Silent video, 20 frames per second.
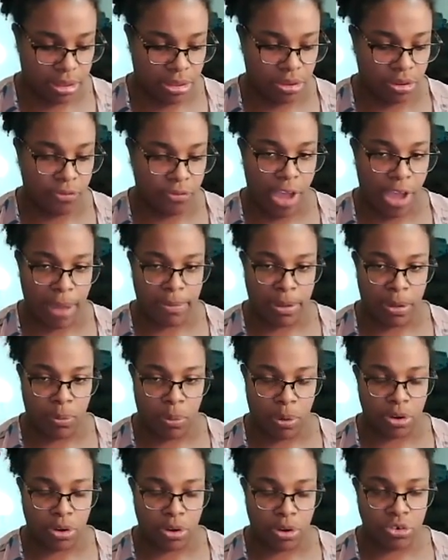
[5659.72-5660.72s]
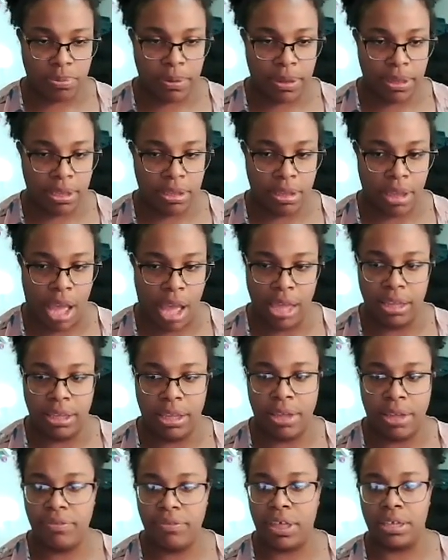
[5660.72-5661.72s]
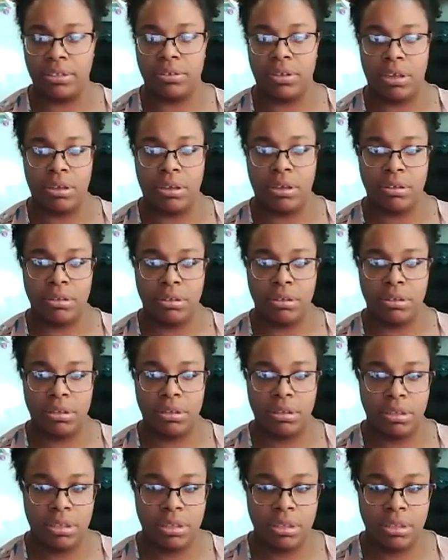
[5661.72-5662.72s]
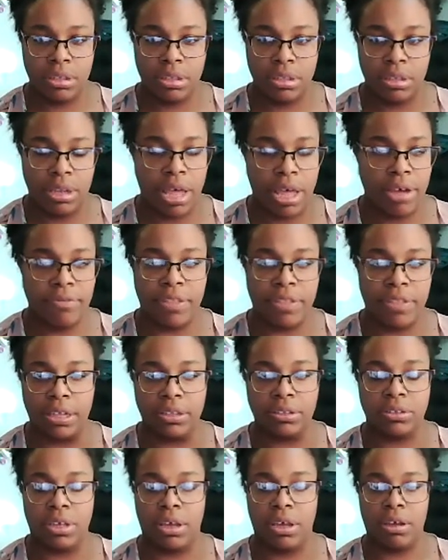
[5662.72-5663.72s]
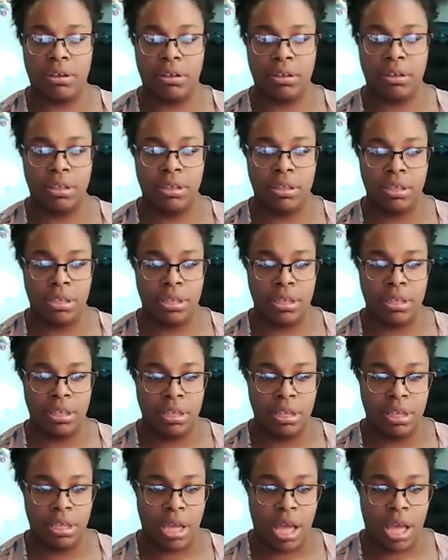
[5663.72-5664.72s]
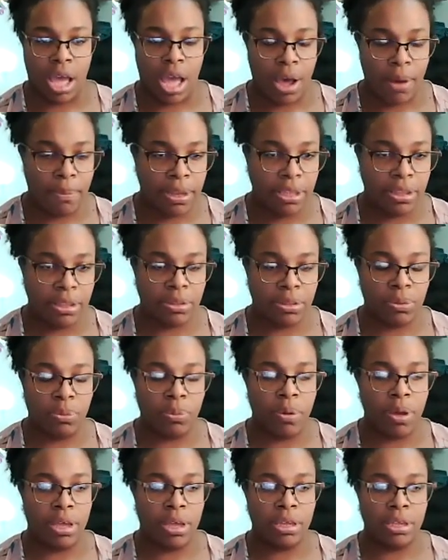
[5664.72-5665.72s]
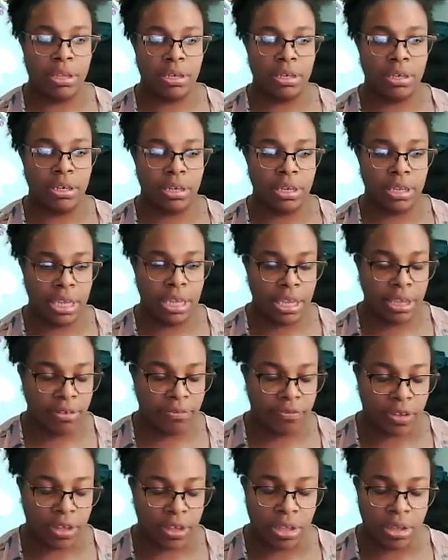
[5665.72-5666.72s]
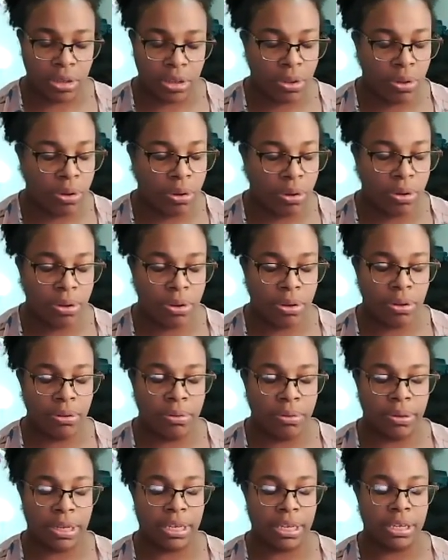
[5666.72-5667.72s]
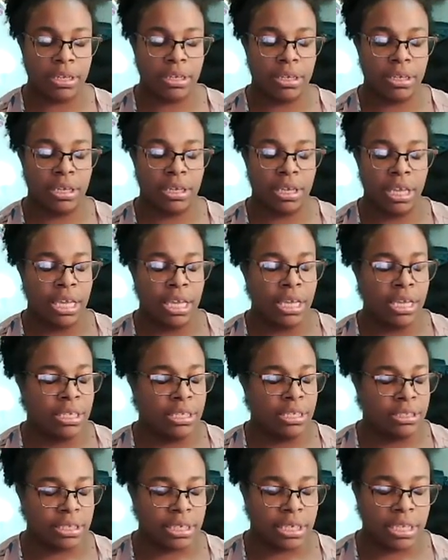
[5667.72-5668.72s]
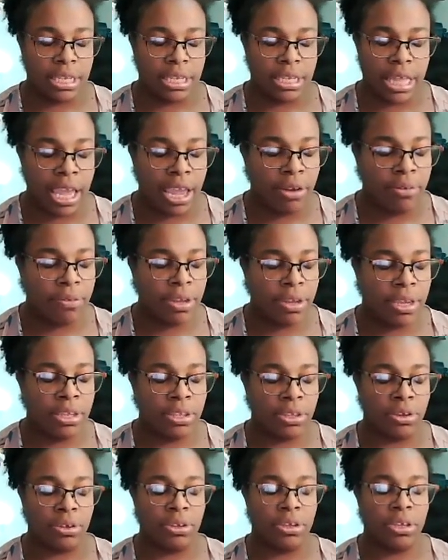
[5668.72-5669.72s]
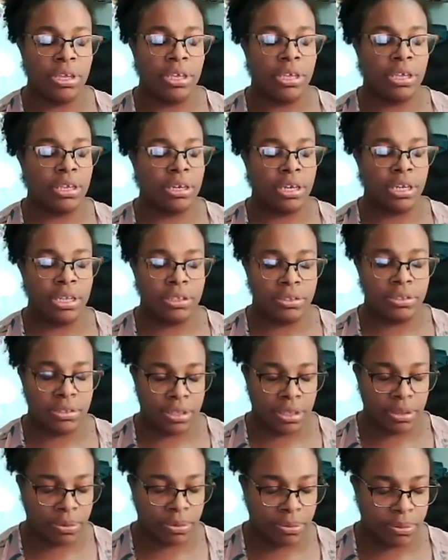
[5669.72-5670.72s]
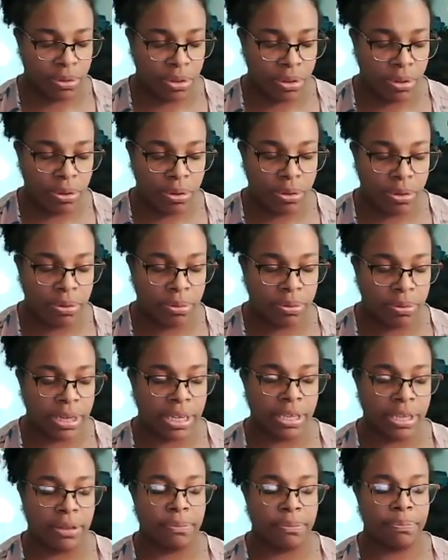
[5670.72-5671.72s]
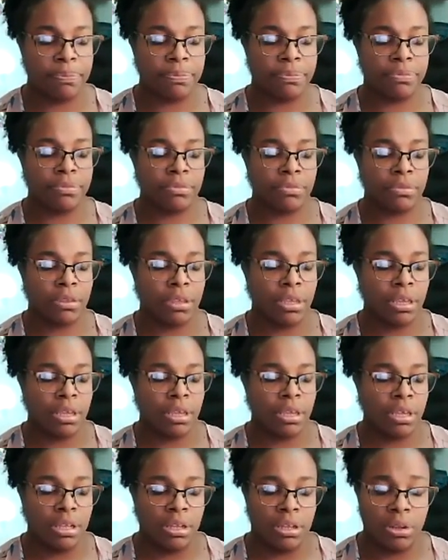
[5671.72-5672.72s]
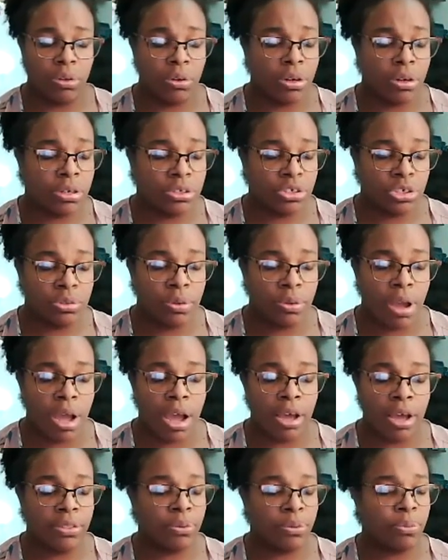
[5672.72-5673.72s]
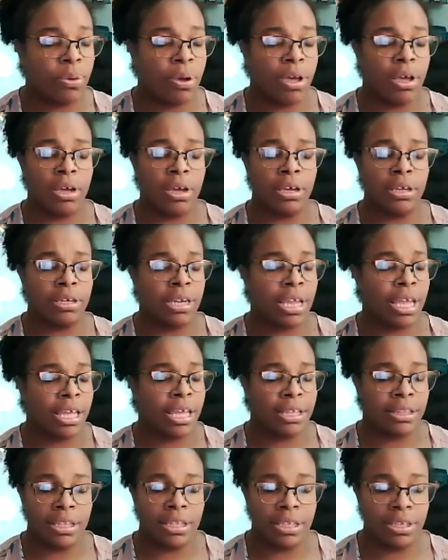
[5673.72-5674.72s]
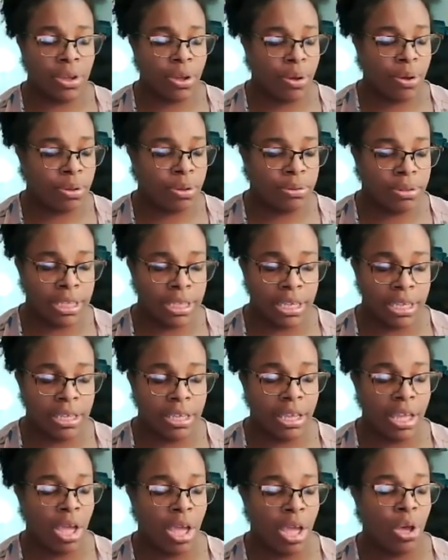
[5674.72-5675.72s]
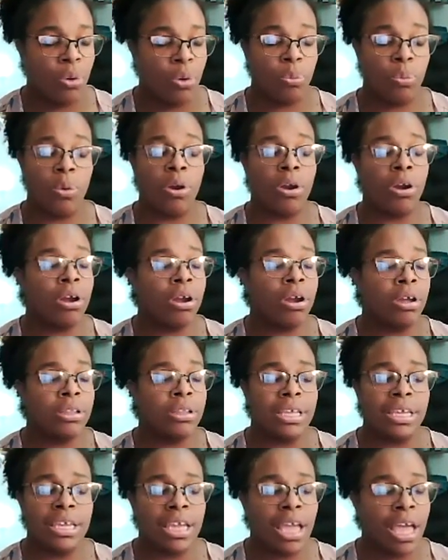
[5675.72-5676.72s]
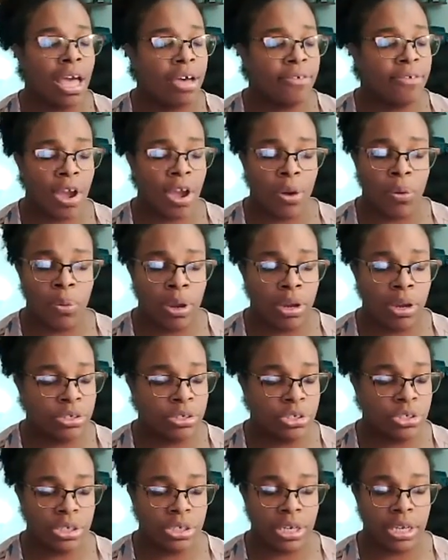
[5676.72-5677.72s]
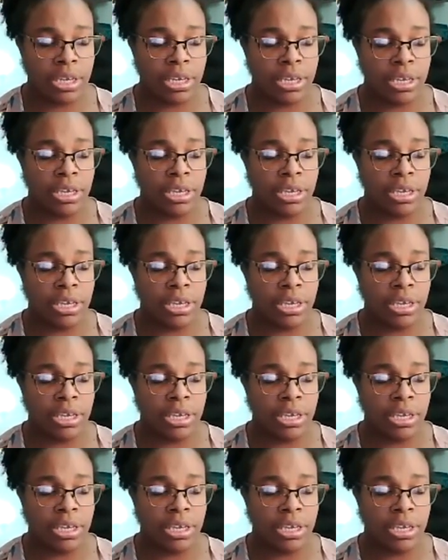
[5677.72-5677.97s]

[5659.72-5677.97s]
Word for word: you'll find me worshiping i love that song Love that song. I'll be the one giving glory, declaring your goodness and glory. Lord, you are the one and the only worthy of our worship.